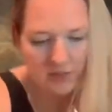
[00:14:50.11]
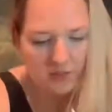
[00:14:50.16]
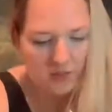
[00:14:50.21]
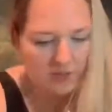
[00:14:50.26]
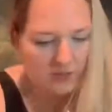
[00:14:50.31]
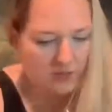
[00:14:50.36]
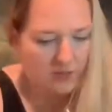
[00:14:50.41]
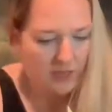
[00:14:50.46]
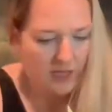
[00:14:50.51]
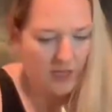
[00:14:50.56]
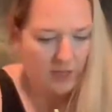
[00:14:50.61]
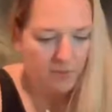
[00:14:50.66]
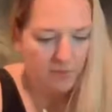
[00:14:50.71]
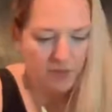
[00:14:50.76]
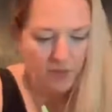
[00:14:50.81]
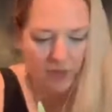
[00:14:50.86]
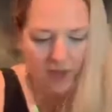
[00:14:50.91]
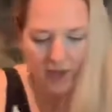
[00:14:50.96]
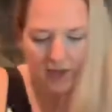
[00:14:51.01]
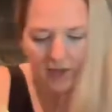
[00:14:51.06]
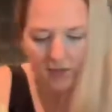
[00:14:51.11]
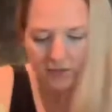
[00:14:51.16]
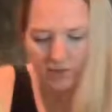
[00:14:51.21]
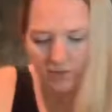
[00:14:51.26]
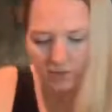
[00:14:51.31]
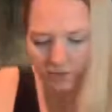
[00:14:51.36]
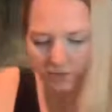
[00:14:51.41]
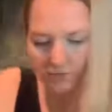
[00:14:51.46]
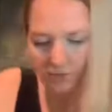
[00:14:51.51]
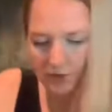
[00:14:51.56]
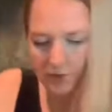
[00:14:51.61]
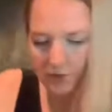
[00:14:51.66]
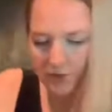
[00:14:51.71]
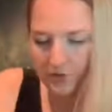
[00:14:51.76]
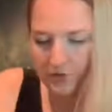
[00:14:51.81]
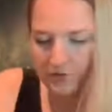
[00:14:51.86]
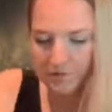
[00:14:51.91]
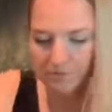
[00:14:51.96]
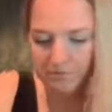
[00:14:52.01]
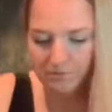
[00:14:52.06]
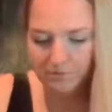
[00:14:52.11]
will stabilize the fern.